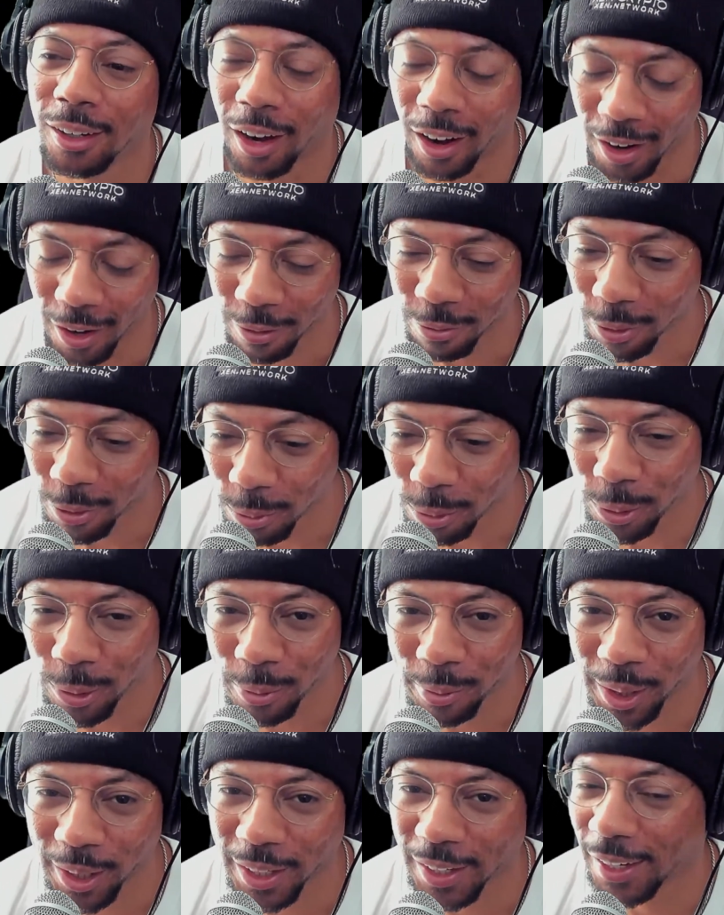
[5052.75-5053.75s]
of the bull
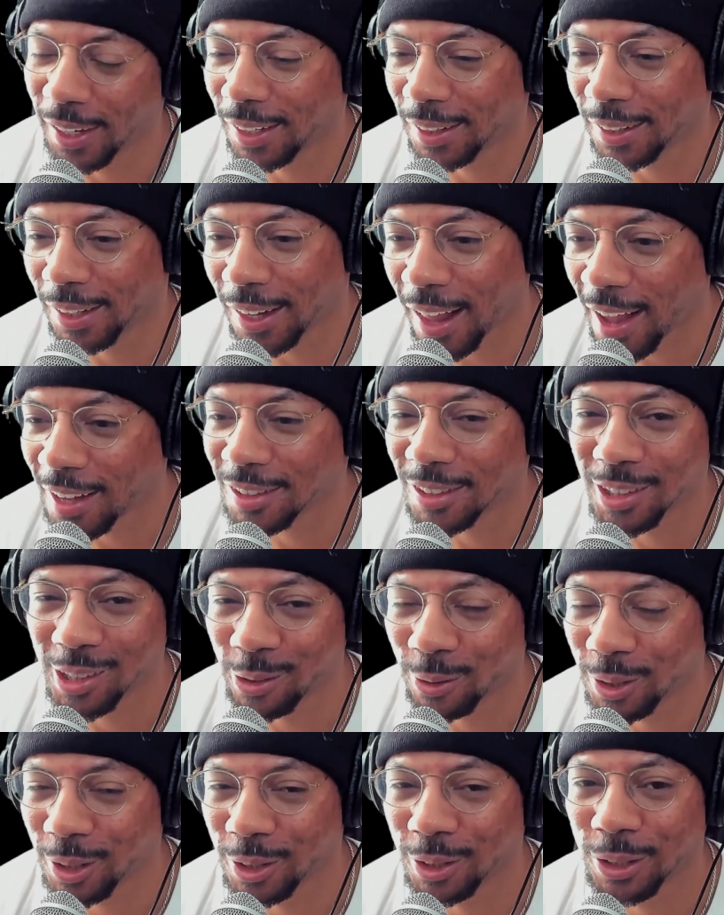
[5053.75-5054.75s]
market, and the last thing you
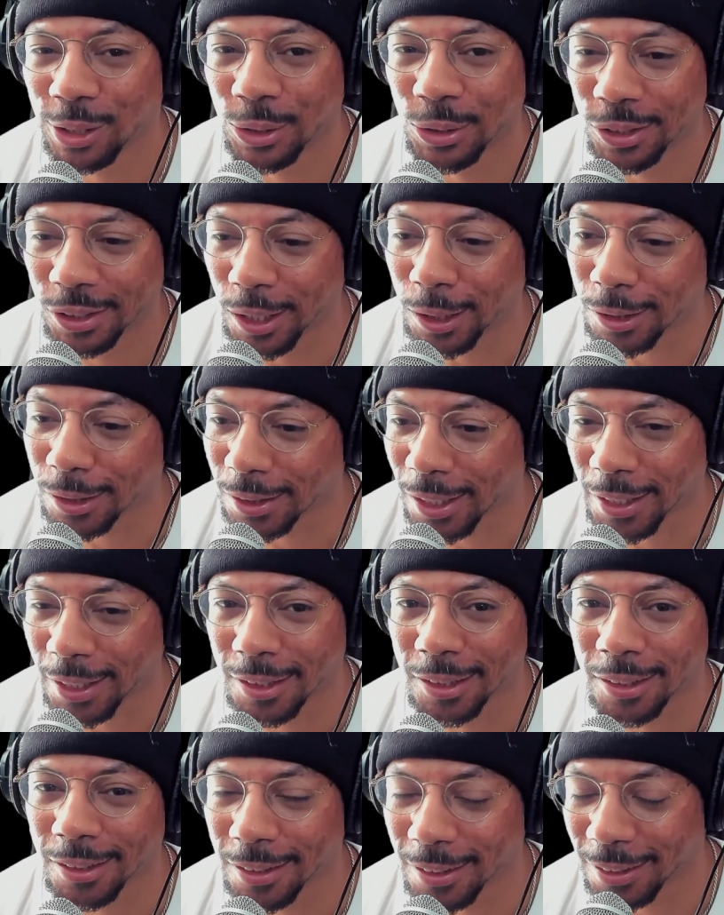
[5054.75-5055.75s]
want to do is
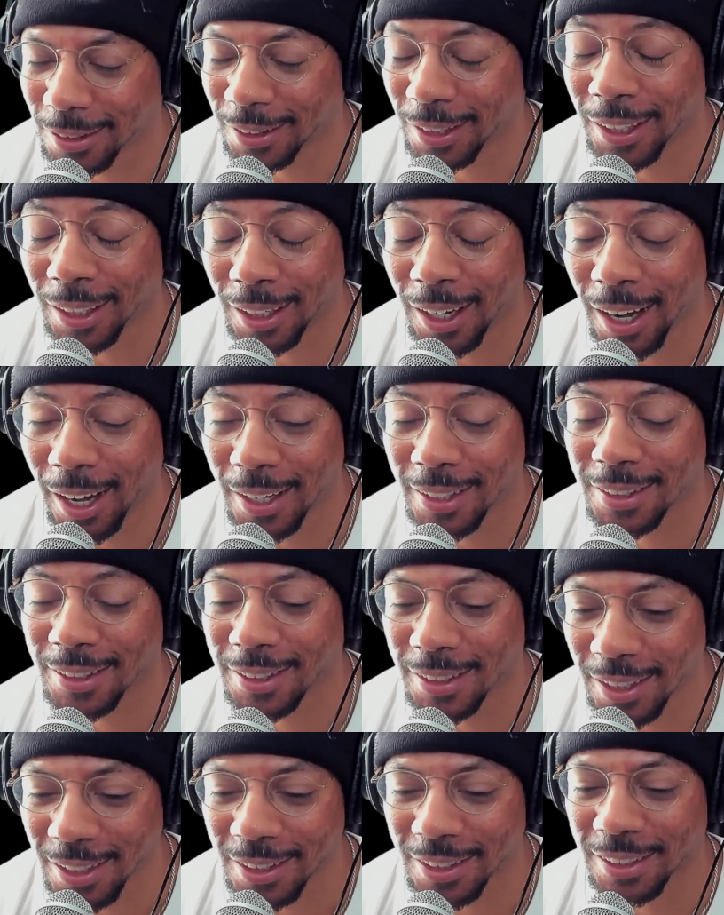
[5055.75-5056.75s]
get caught
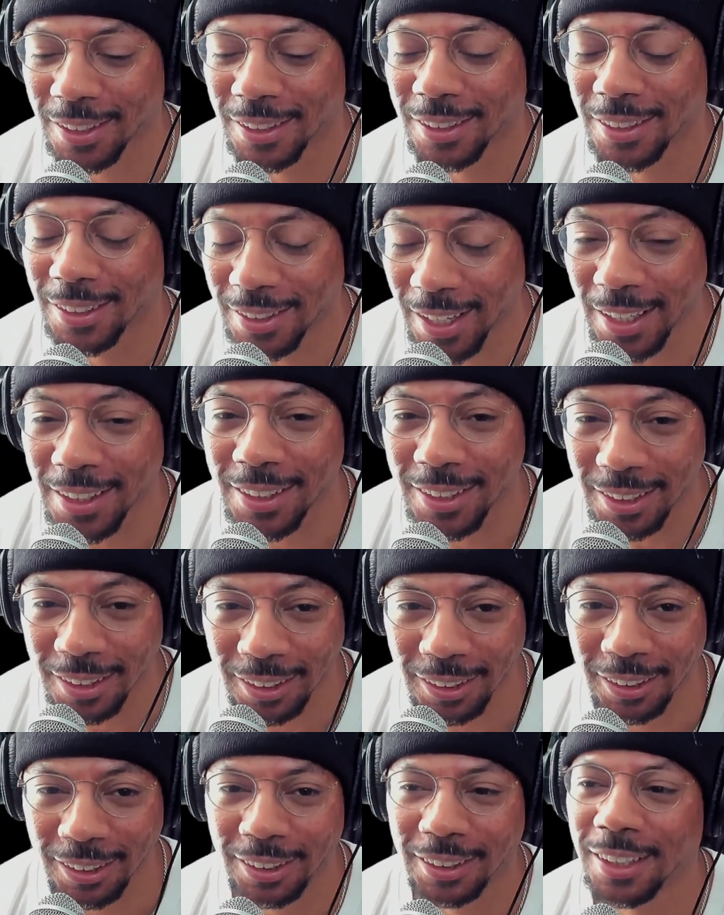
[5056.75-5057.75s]
standing
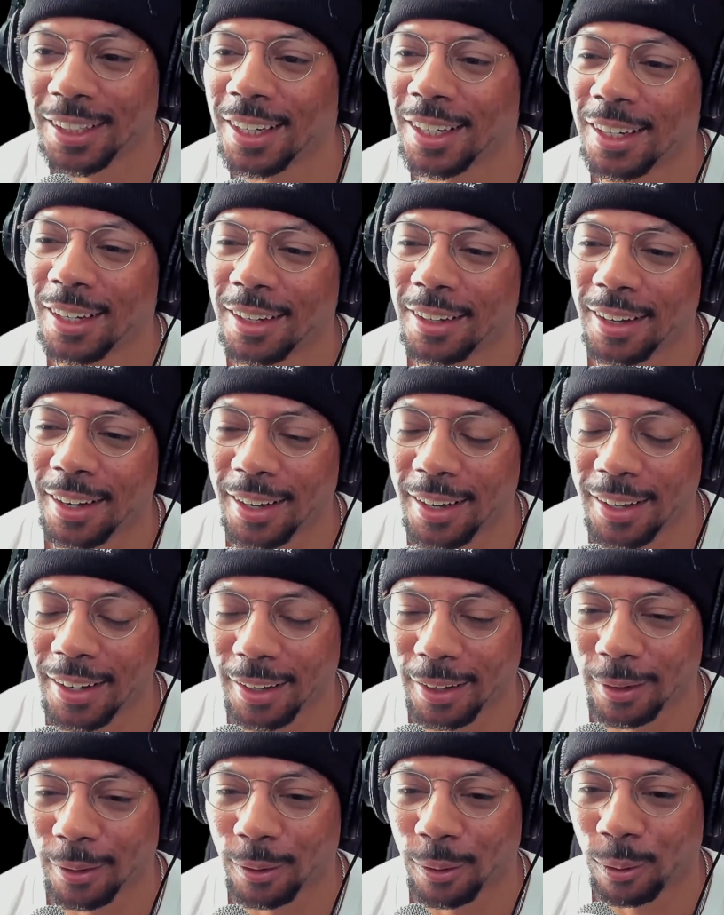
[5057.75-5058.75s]
still
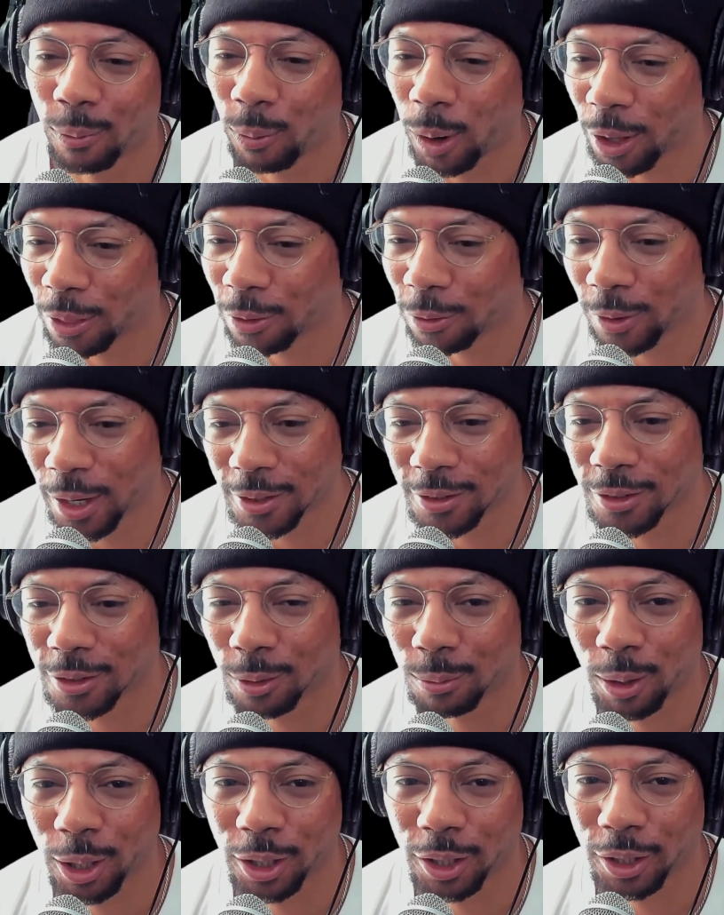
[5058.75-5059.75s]
while the rest of the
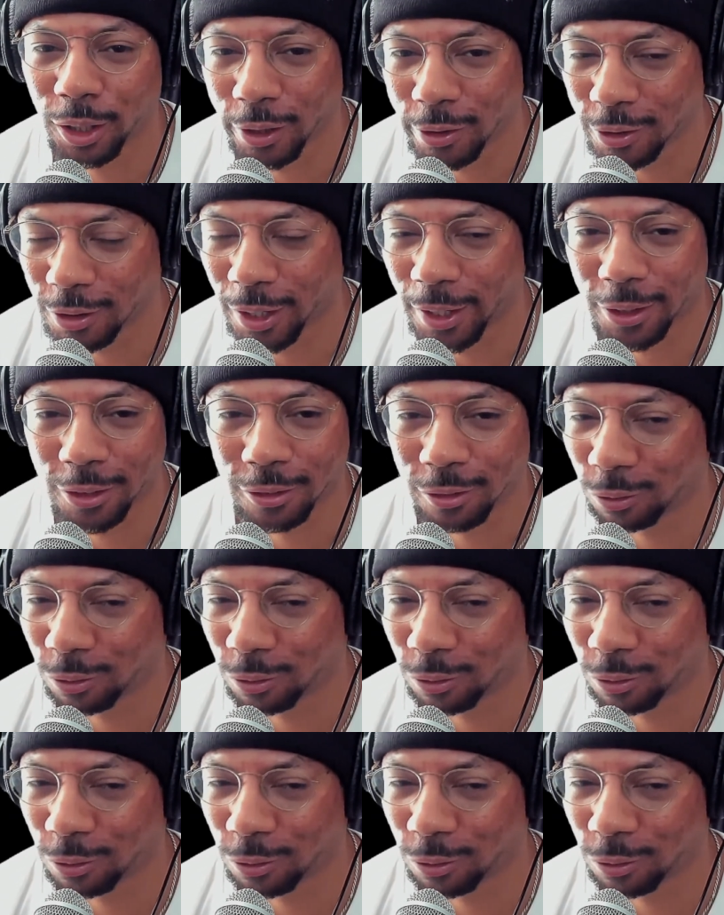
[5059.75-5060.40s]
market is like